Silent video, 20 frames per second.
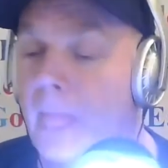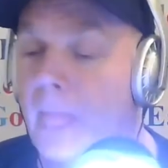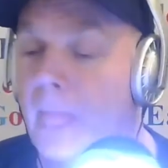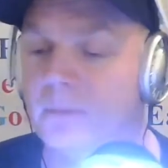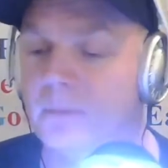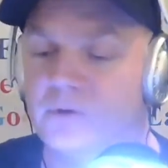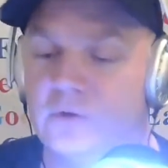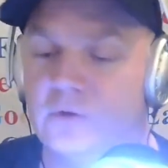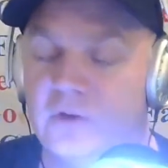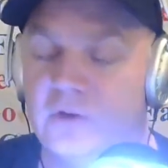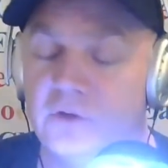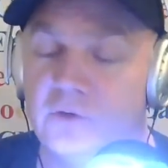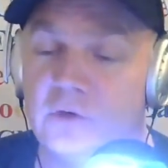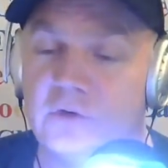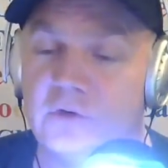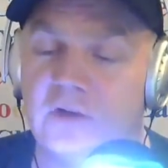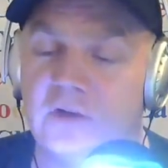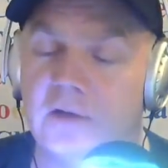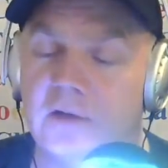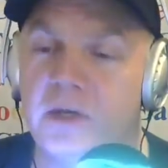Which was
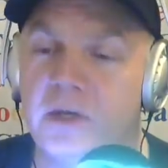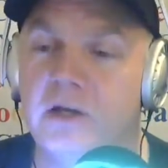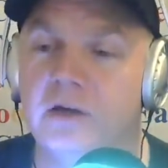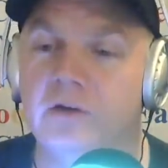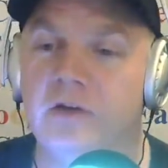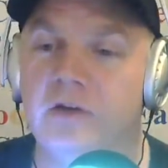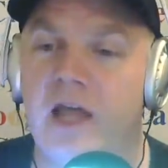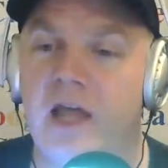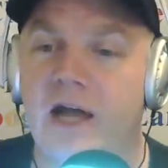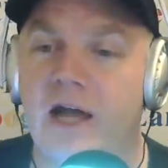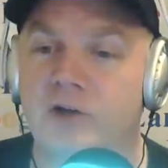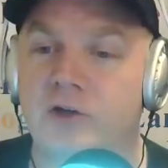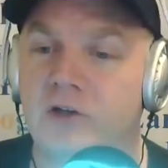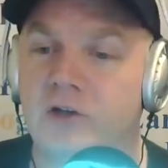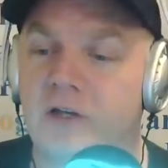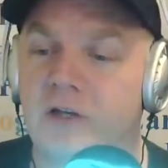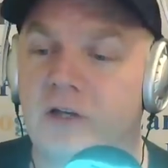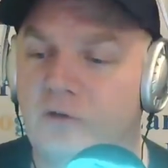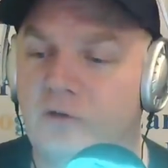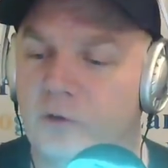interesting because they
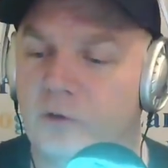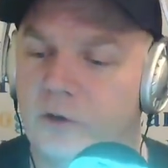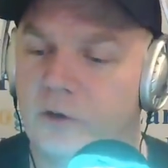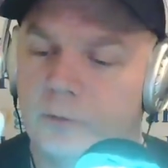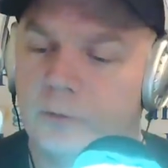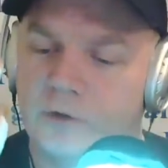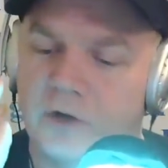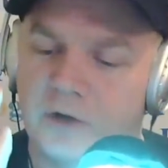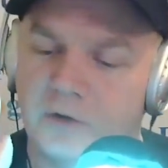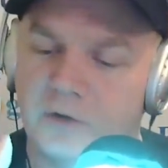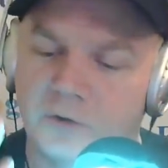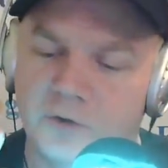actually sort of were